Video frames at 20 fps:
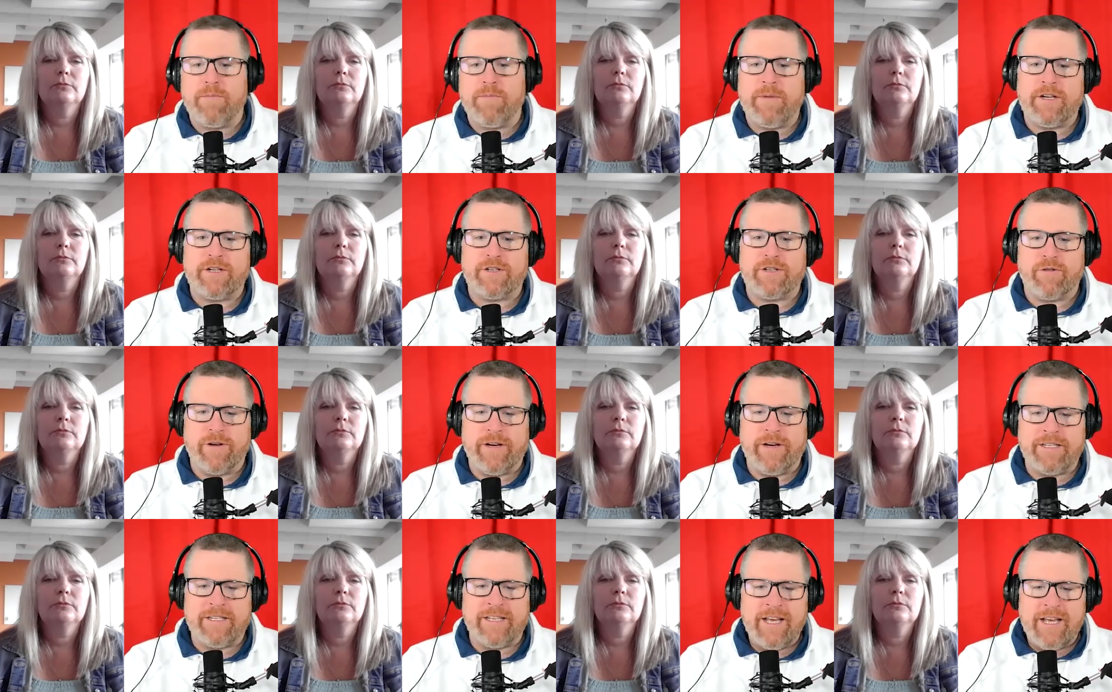
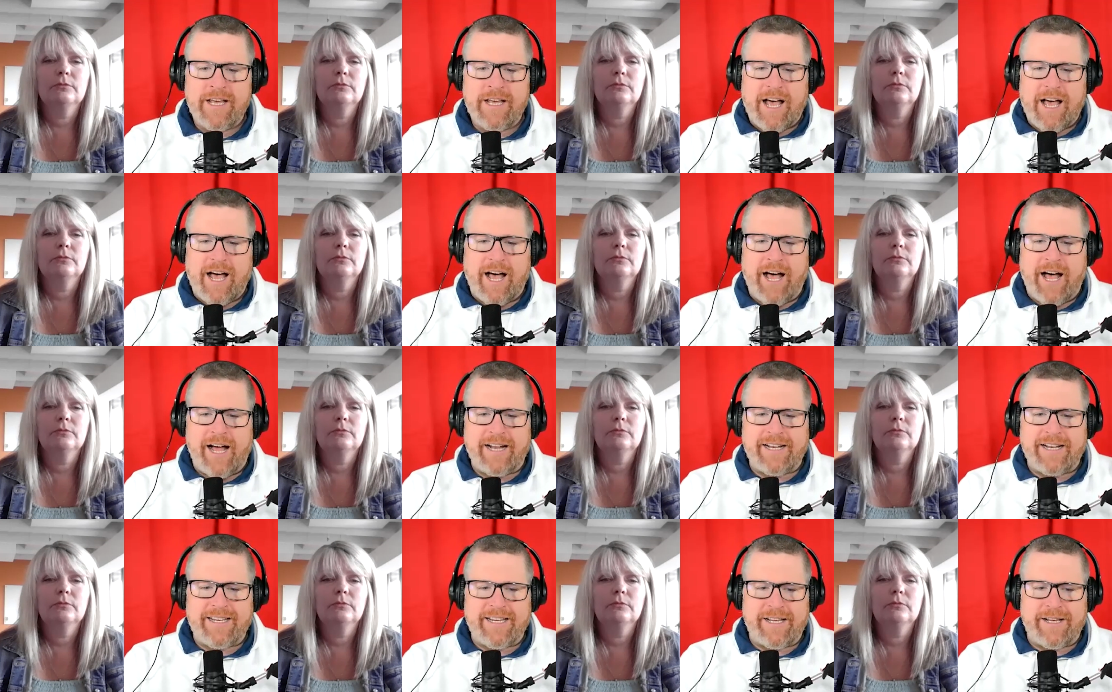Speaker 1: ministries,
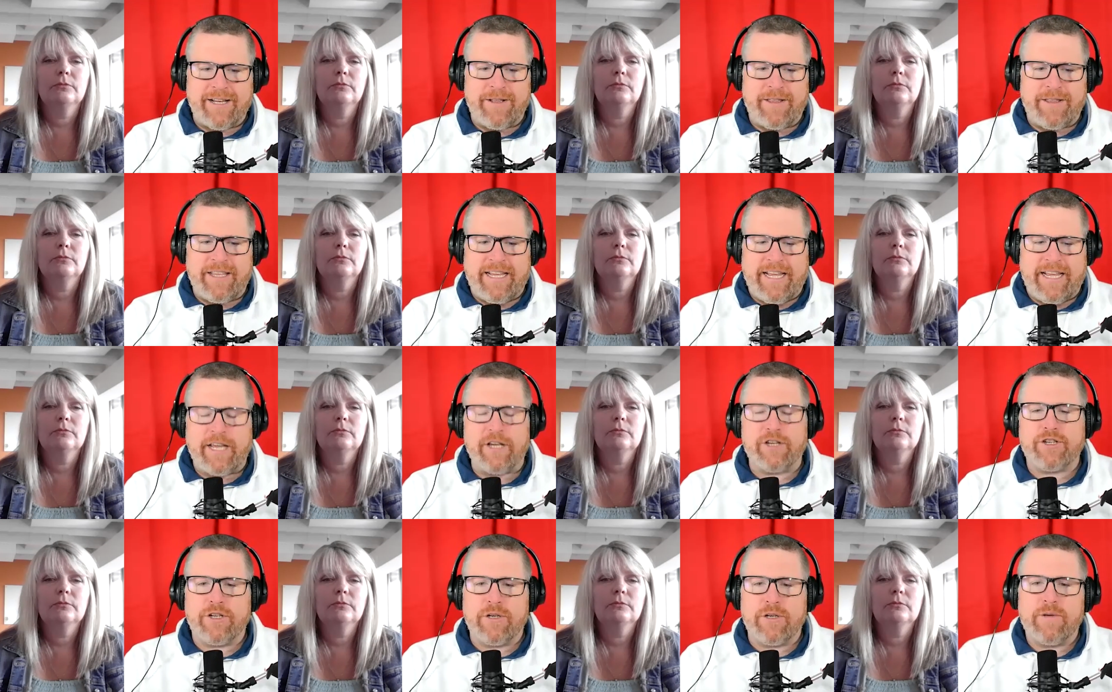to the
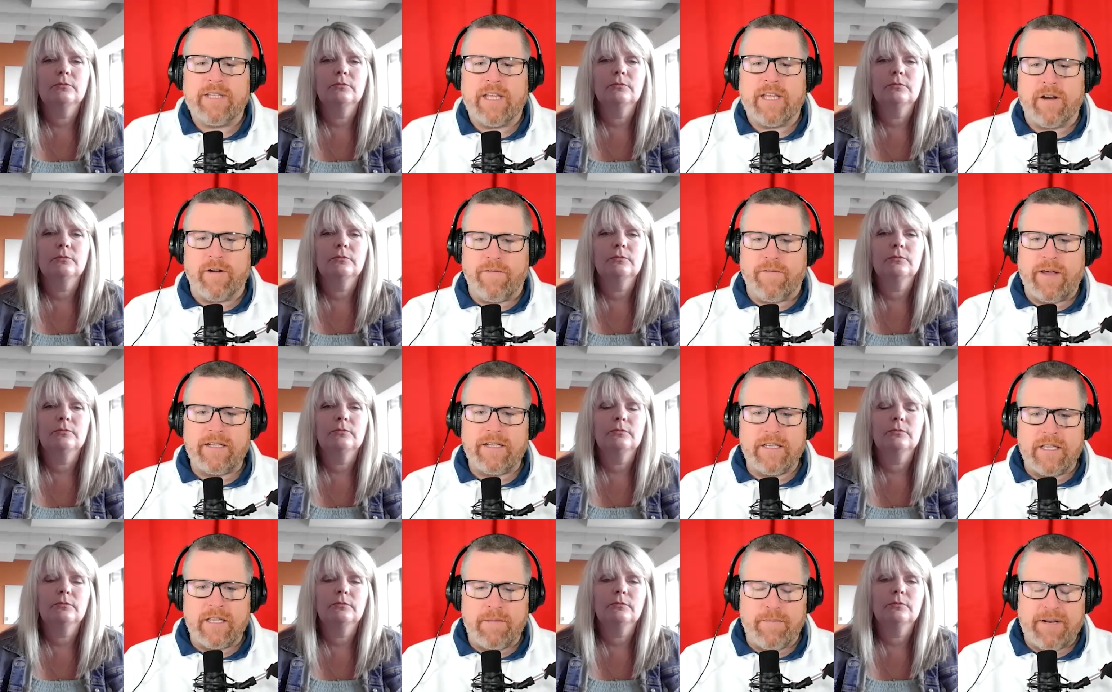issues that are facing
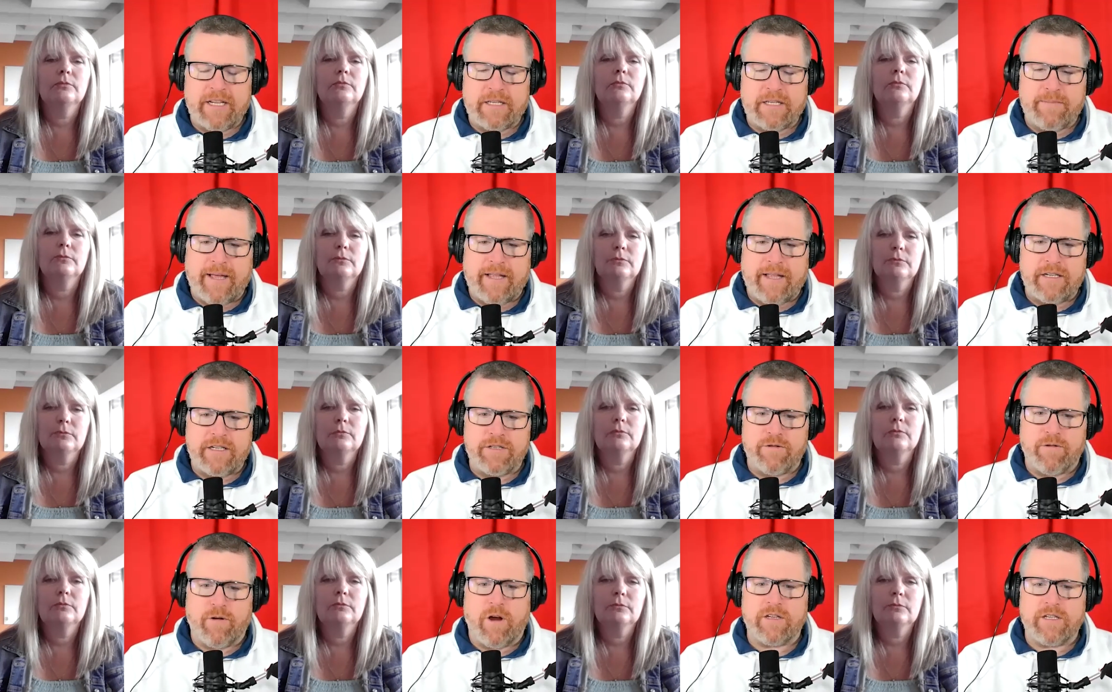the municipalities
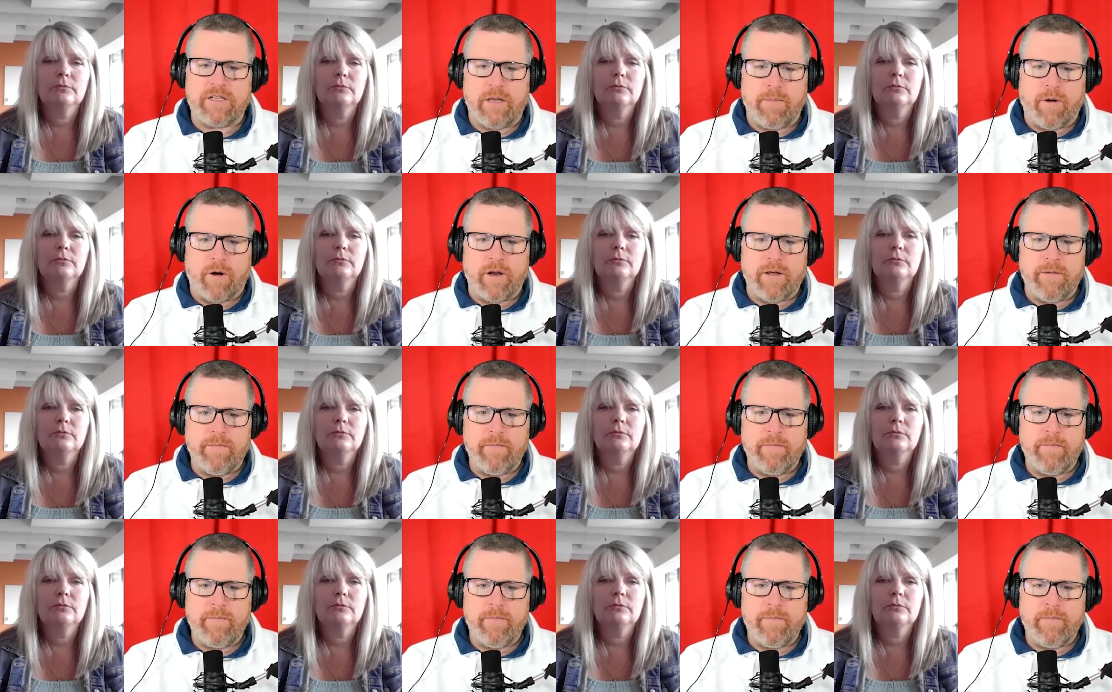across Alberta?